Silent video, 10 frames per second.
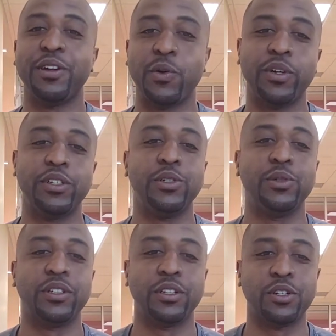no one is
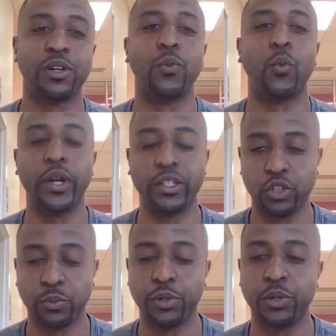using the term
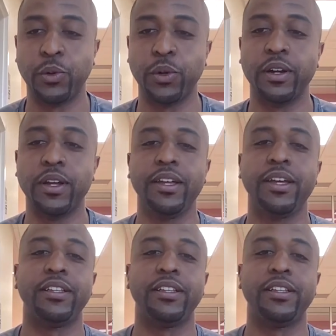Wintrapreneur.